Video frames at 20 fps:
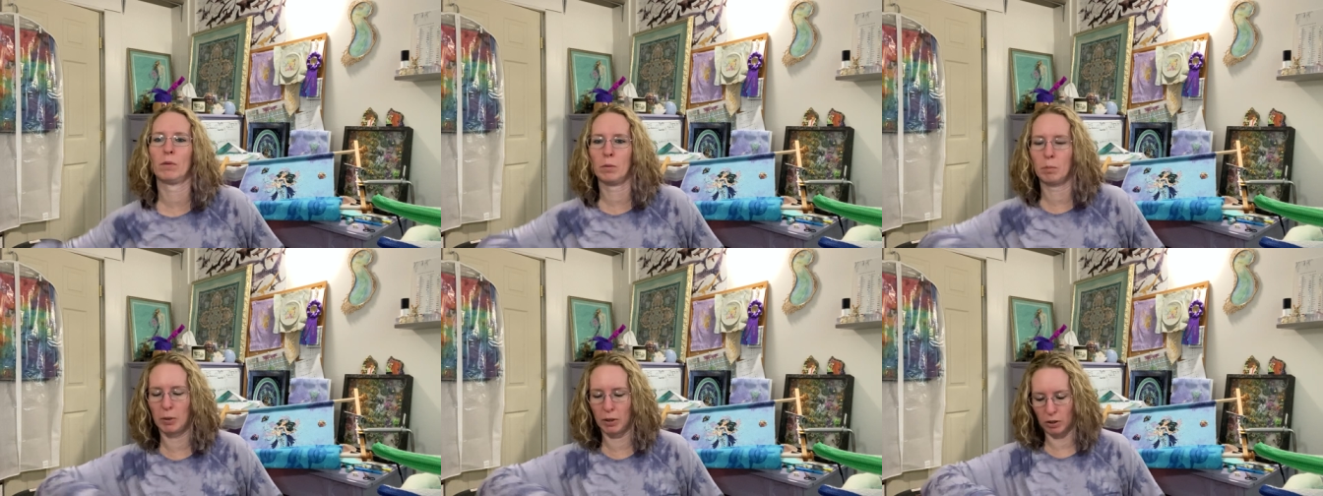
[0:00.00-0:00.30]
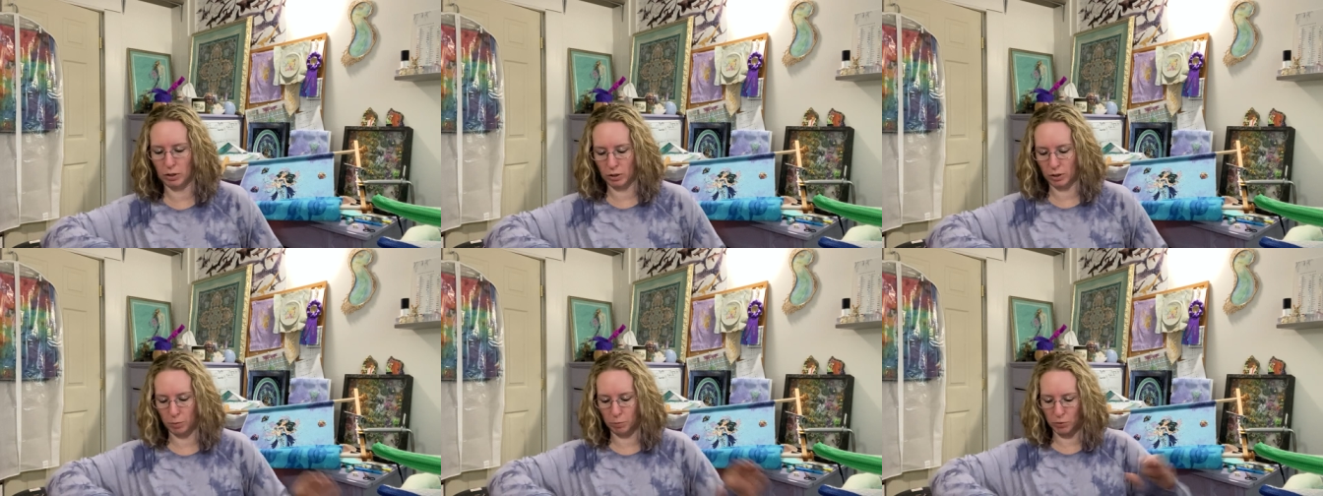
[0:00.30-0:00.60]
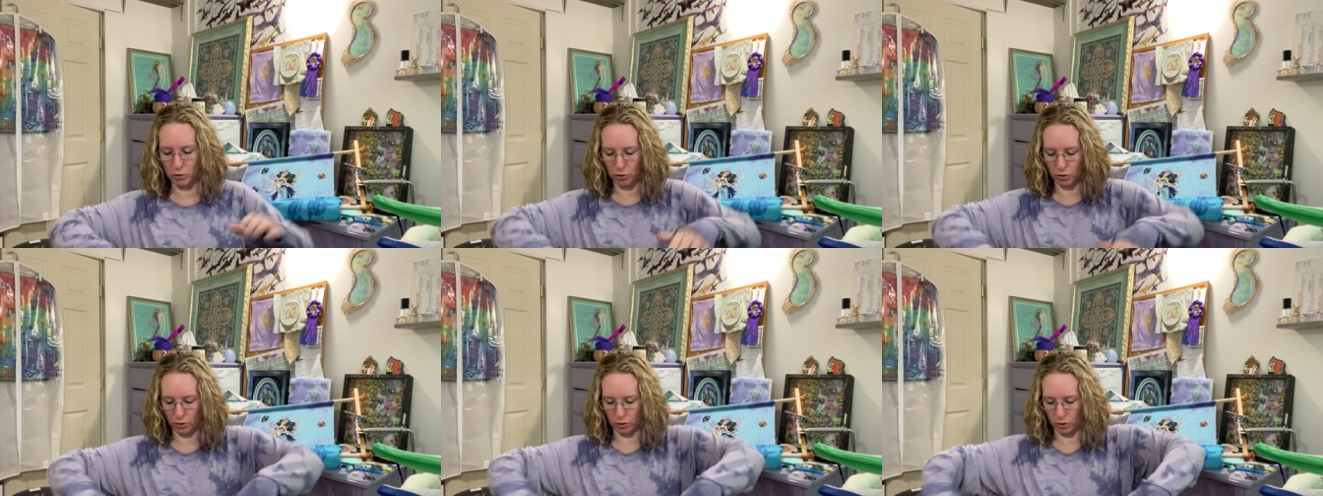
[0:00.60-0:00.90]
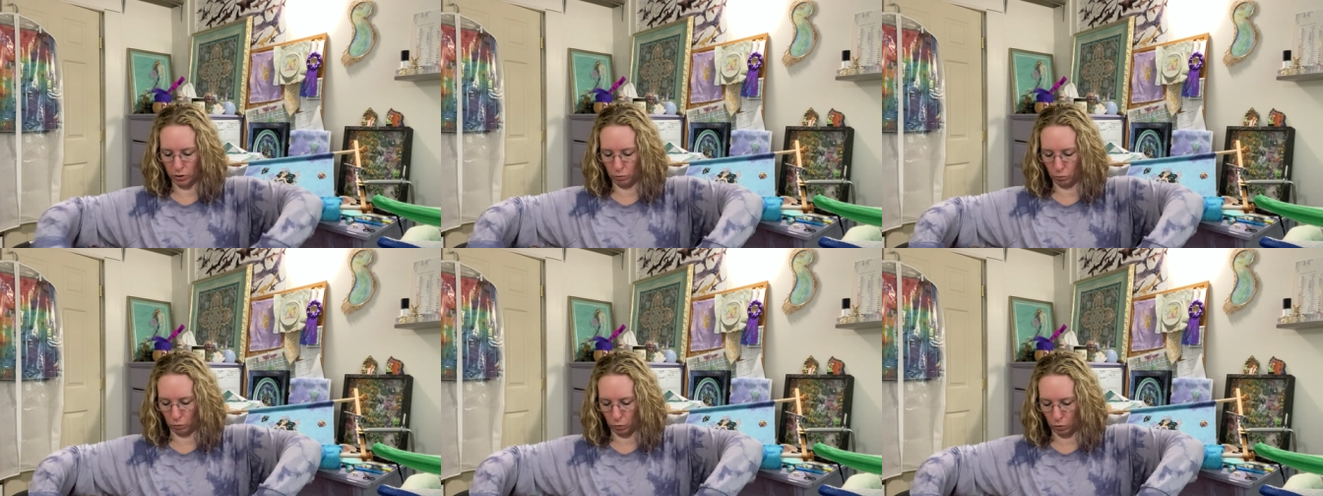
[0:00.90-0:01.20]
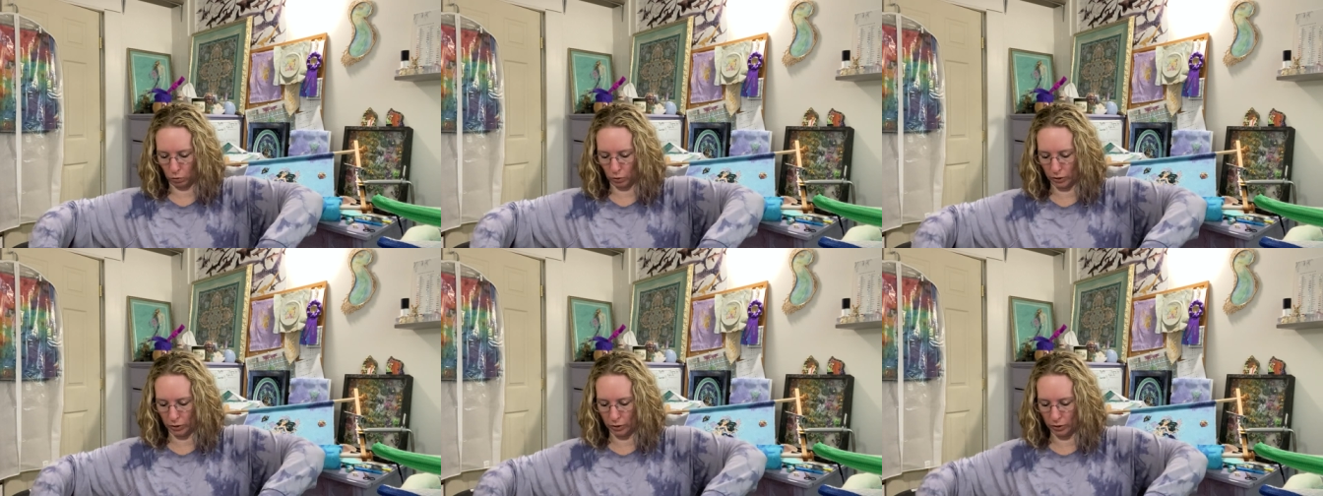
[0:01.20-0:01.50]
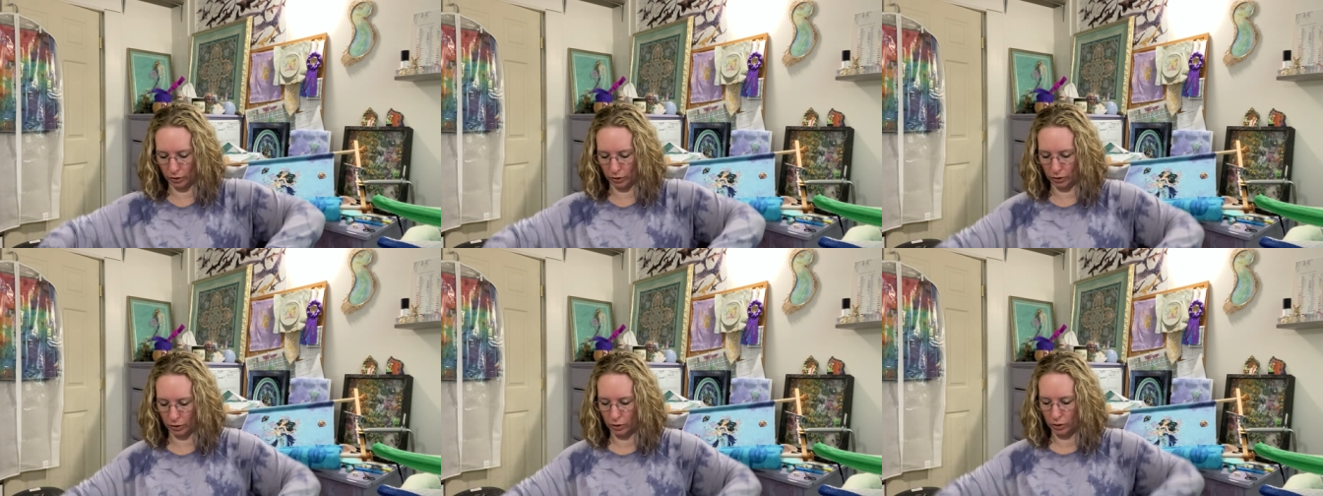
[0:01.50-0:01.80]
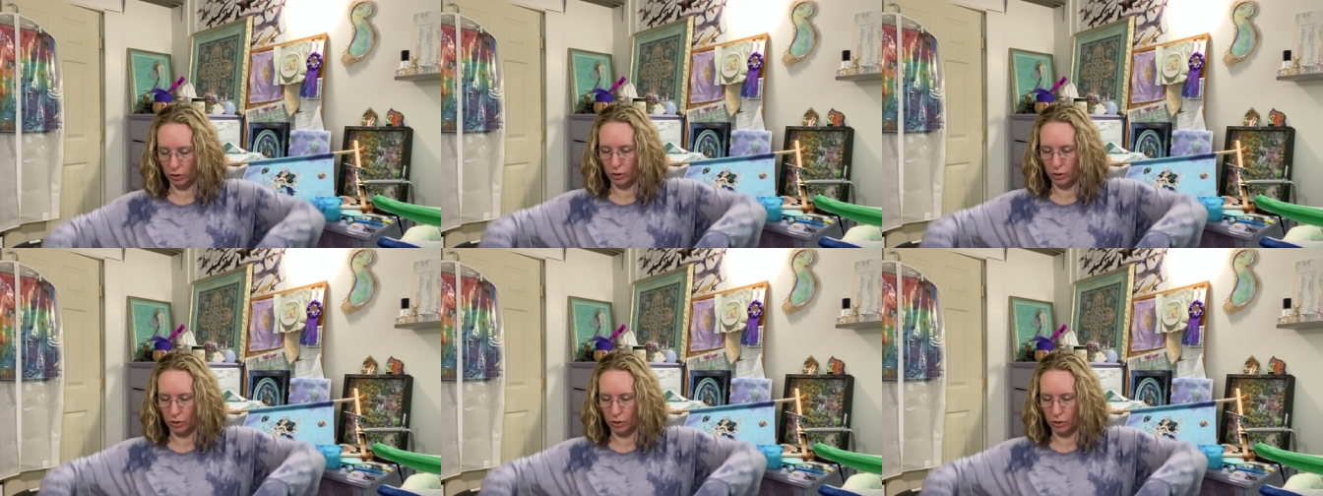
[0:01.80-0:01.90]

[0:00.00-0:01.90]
Oh my God. I'm just going to unroll it.